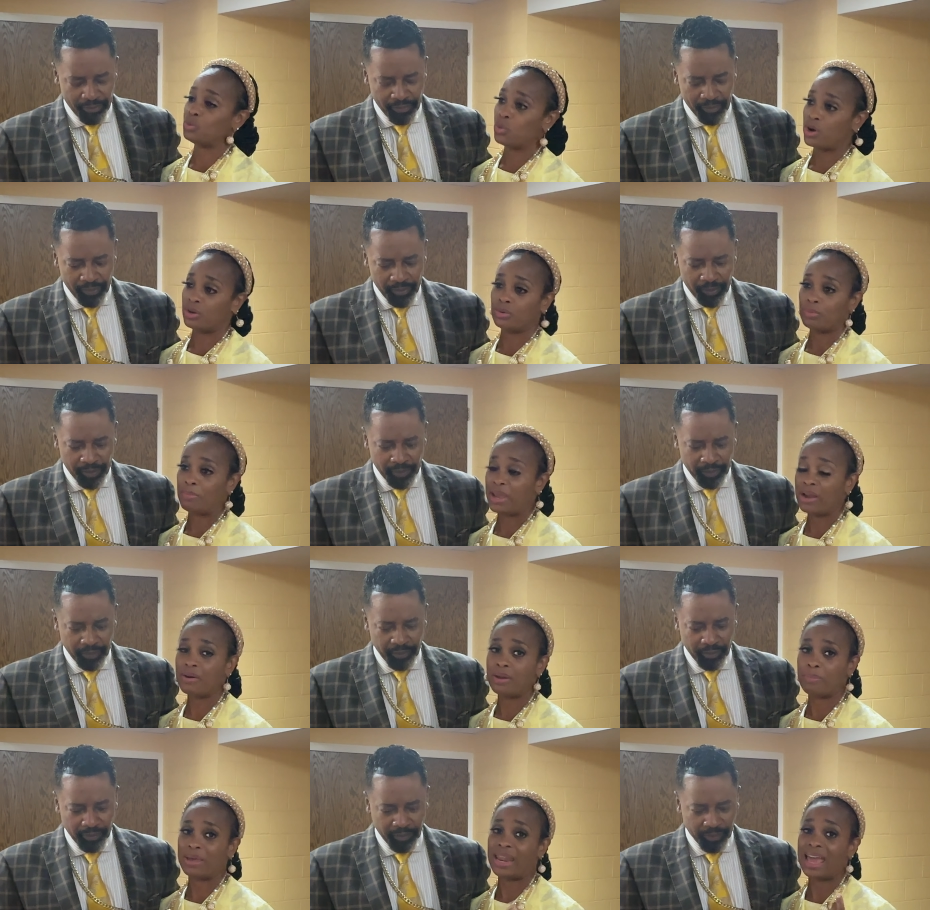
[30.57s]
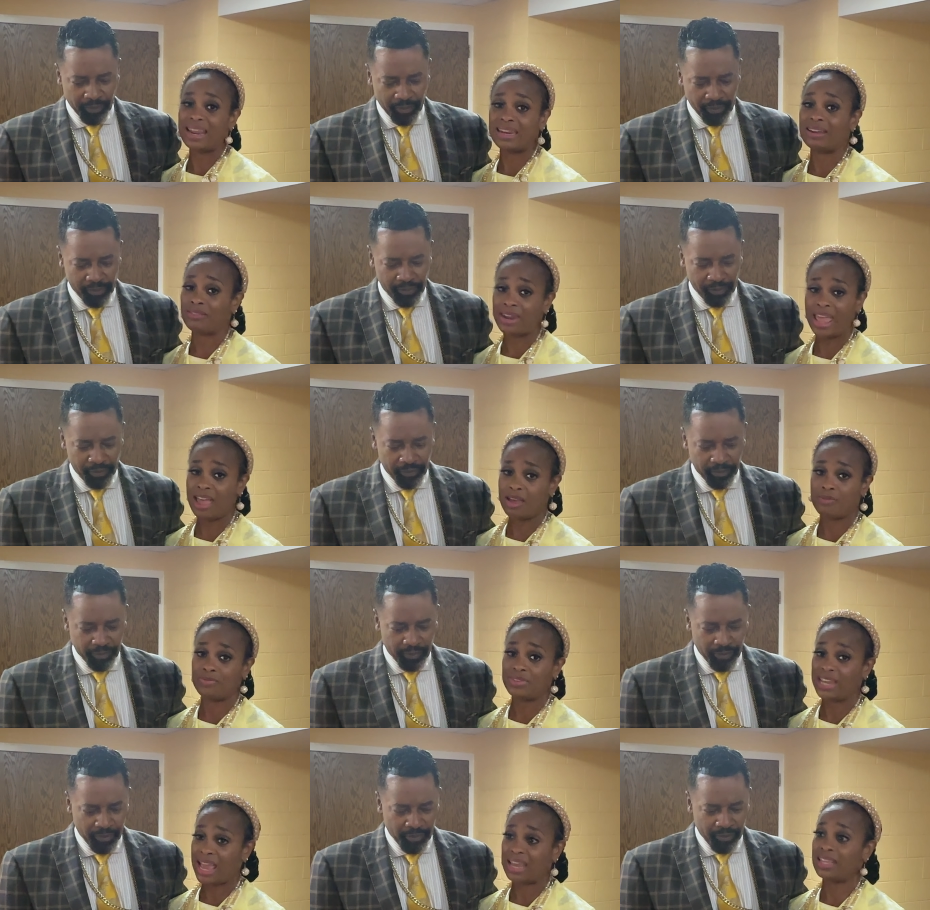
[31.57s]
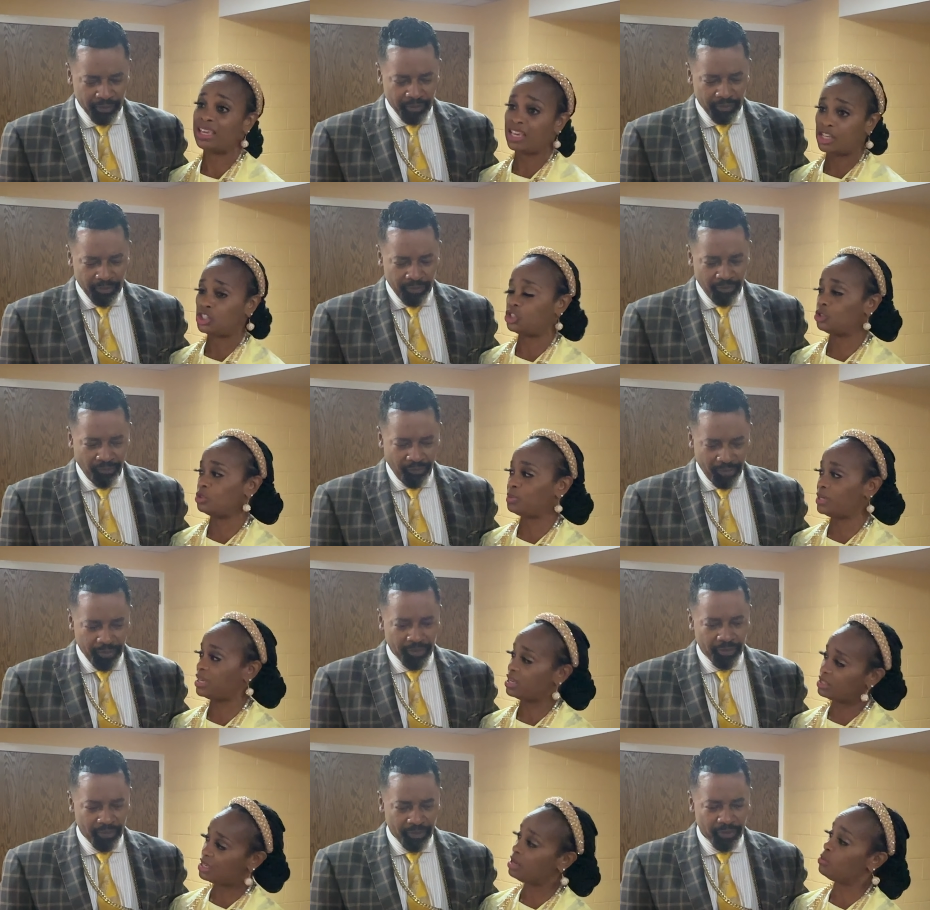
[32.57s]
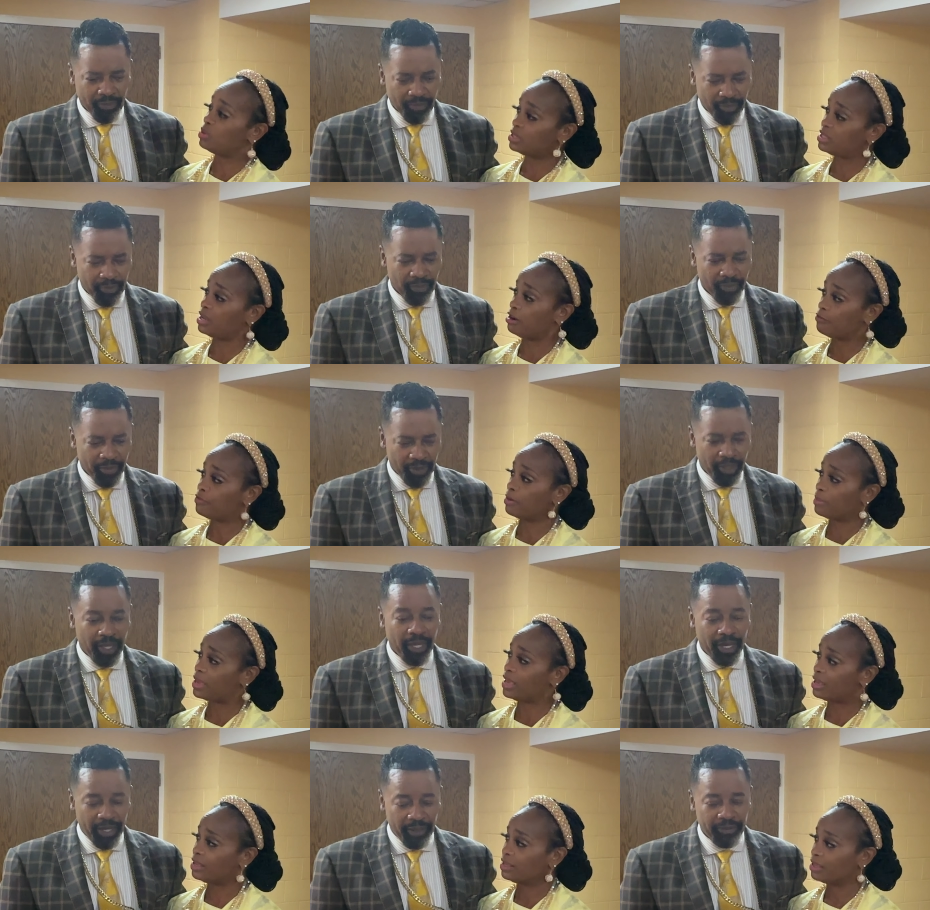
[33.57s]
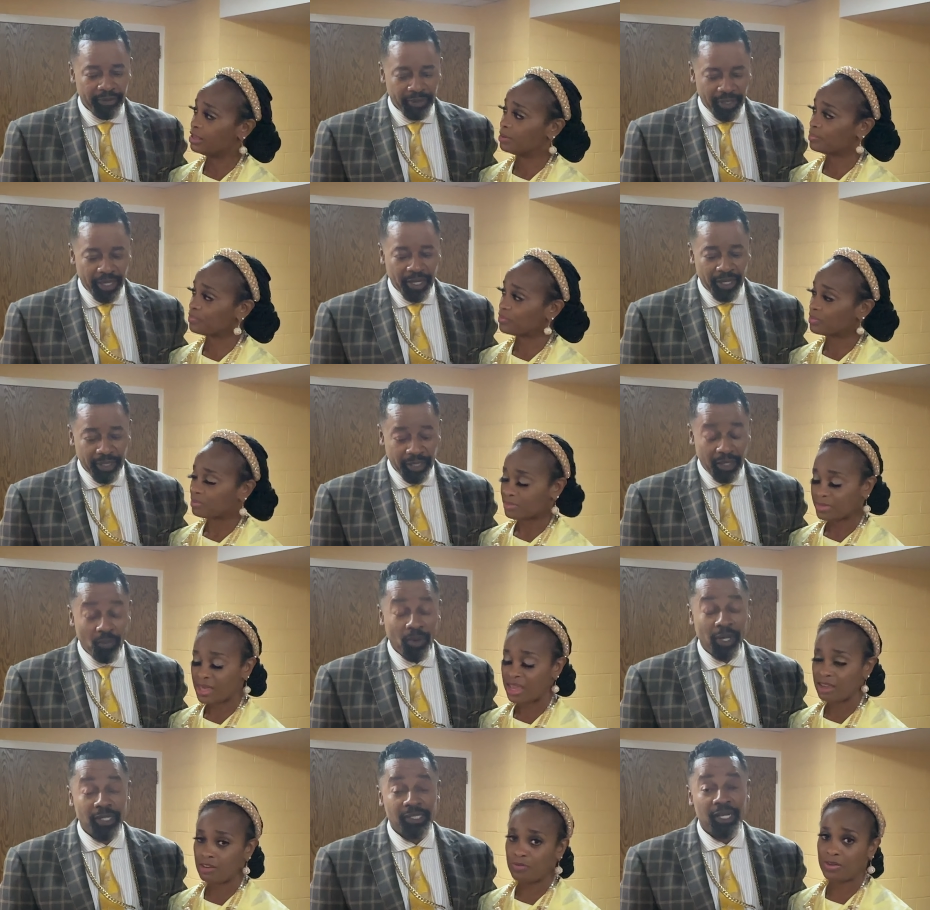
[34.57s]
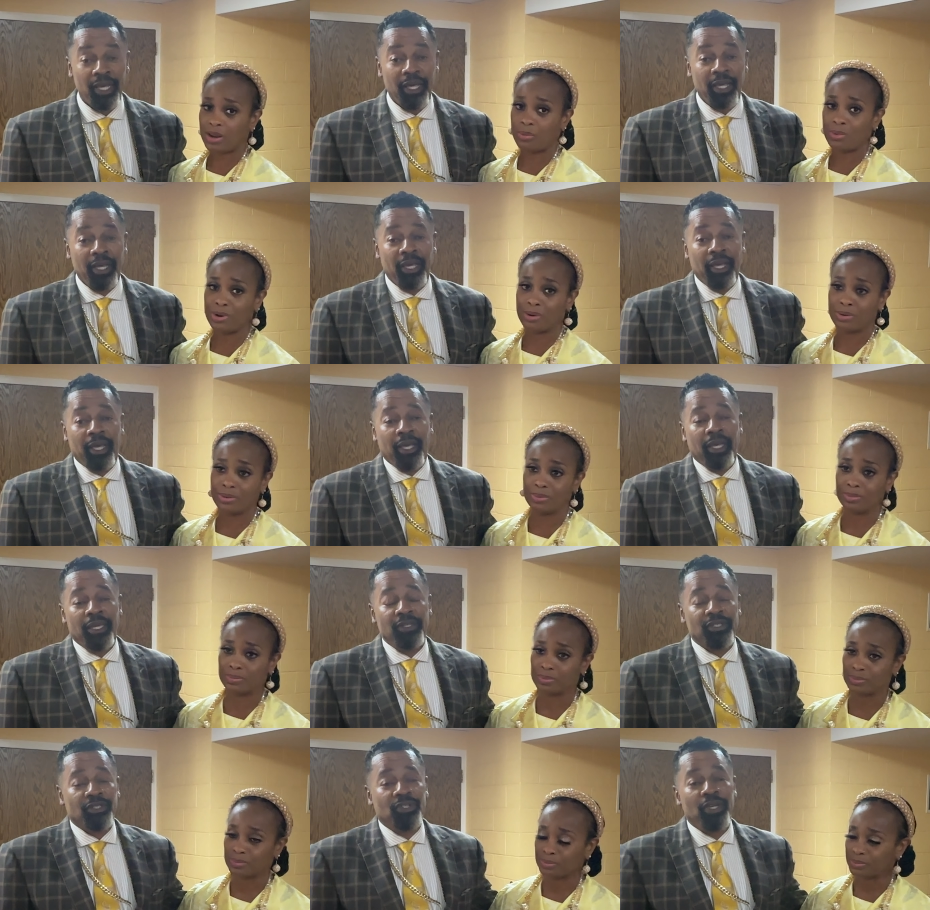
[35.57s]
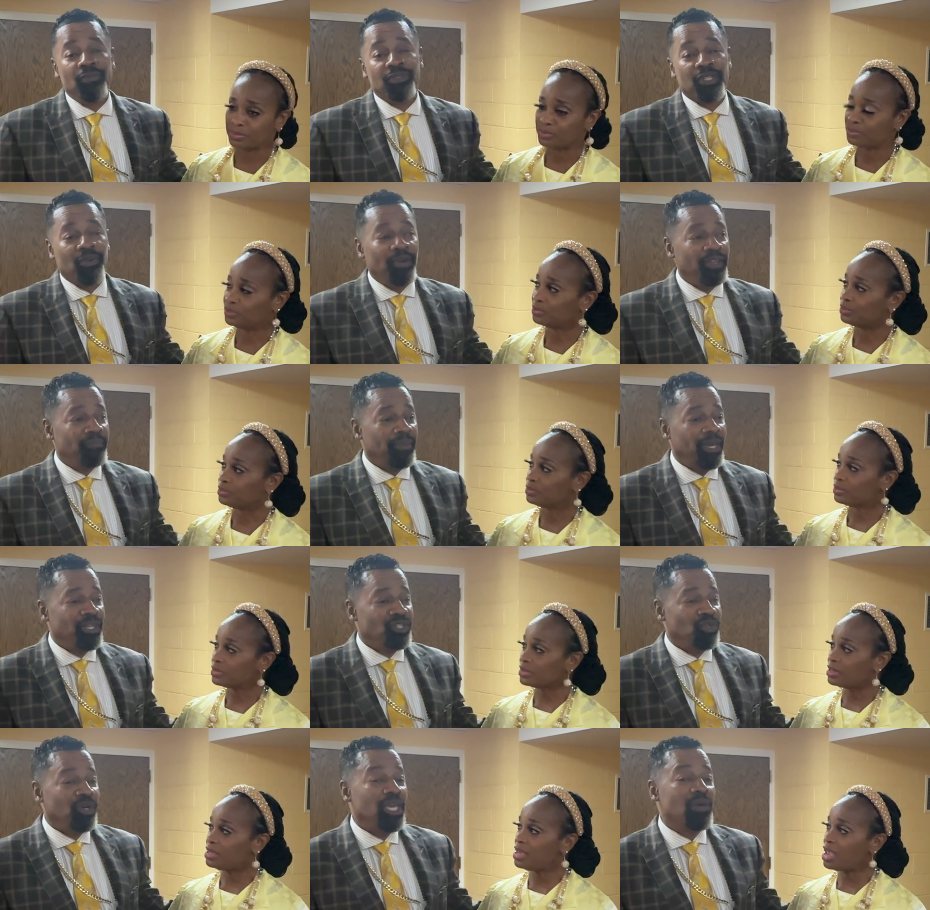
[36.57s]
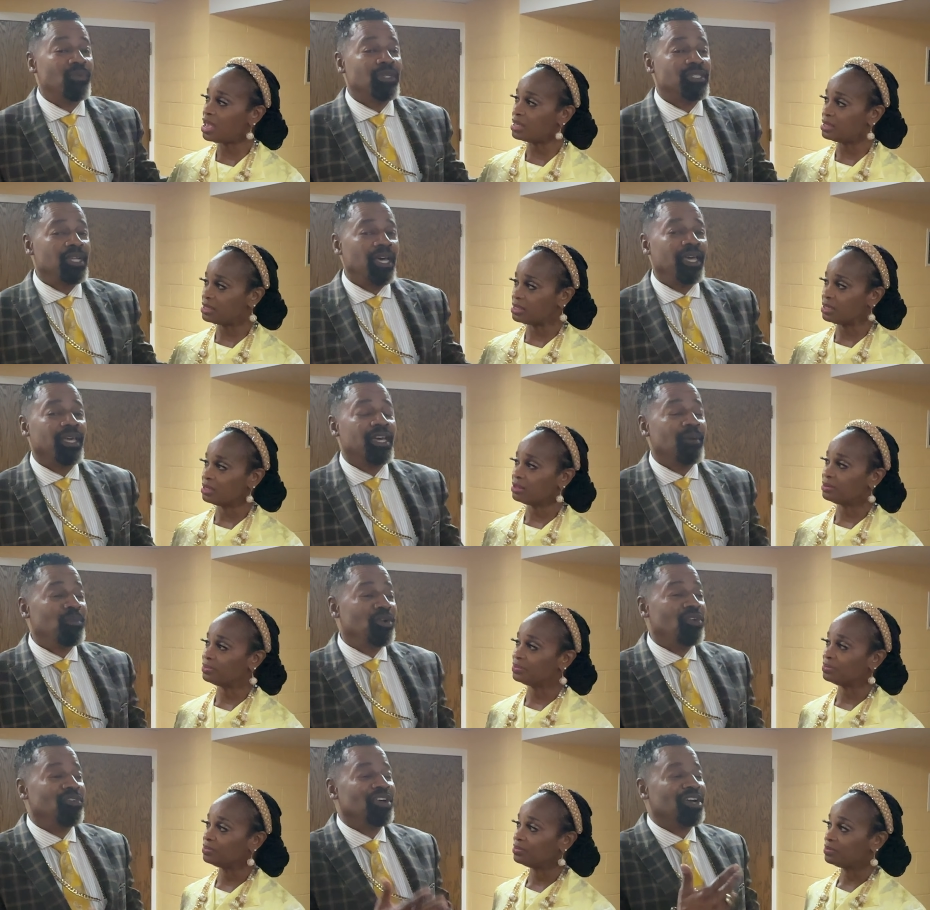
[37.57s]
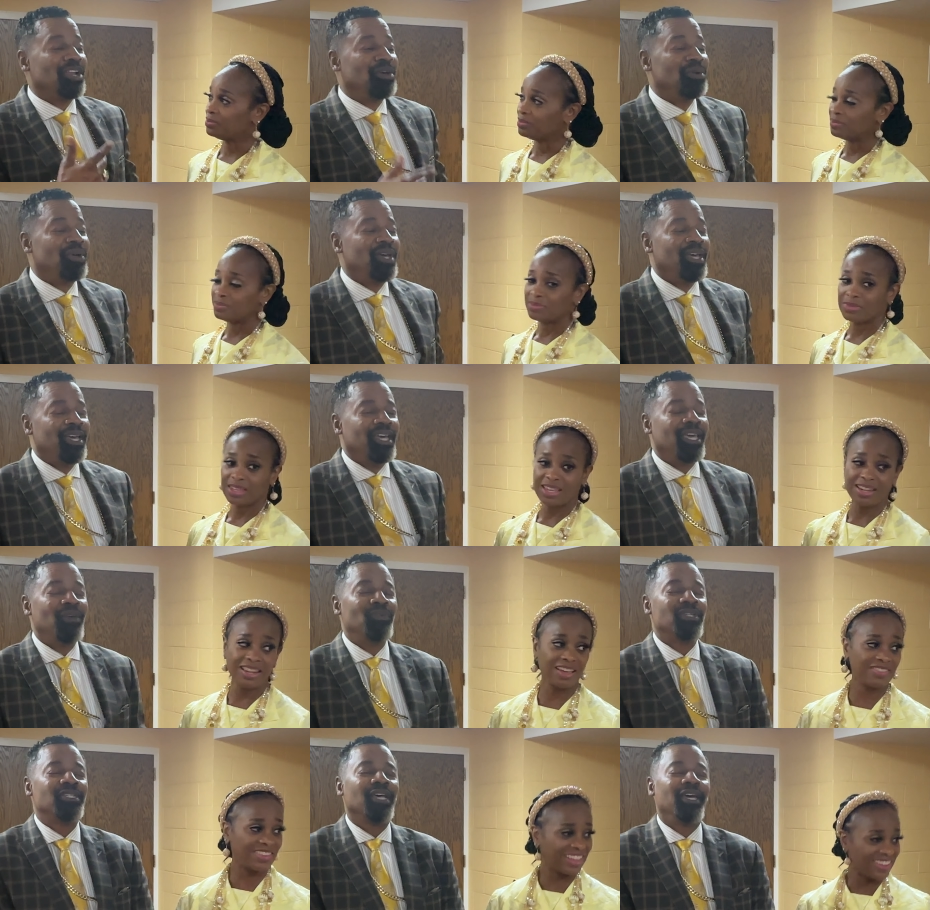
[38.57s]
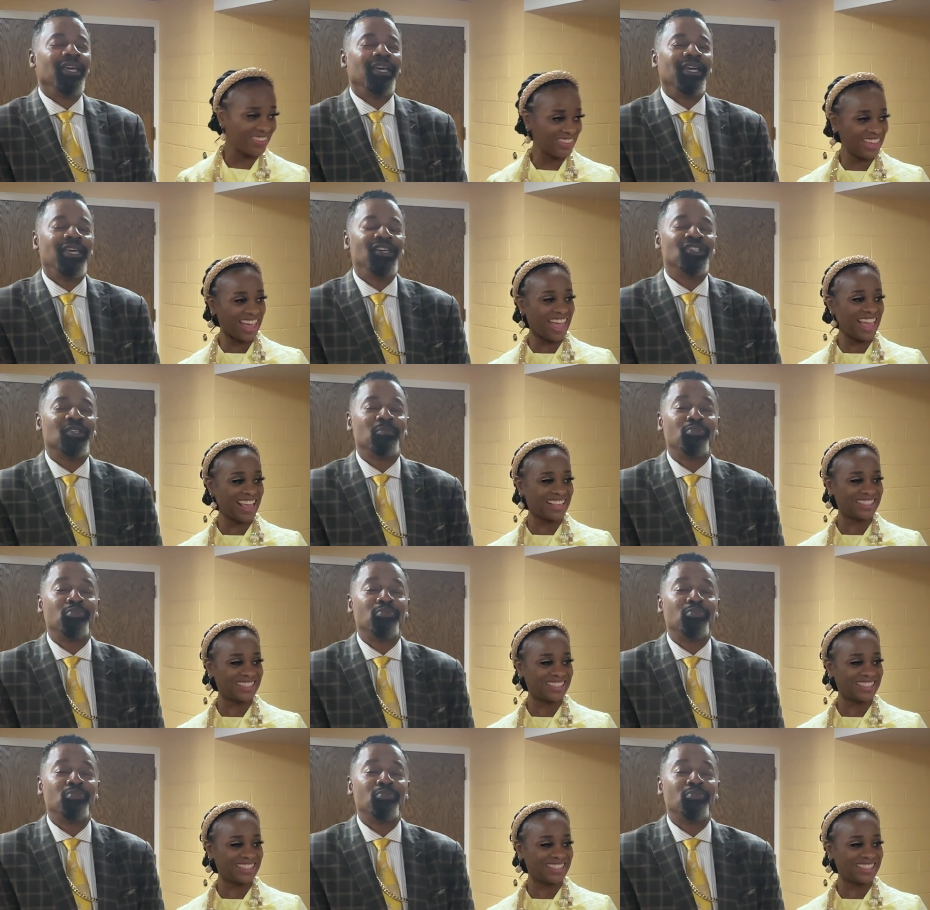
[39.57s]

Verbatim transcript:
Speaker 1: weren't married, but I didn't have daddy issues because he was there for me. Yeah,
Speaker 2: yeah, he Thank was. He's a, he was a great man too. He yes. would say, "Come on over here, Chloe." He, would say, oh, yes. "He's a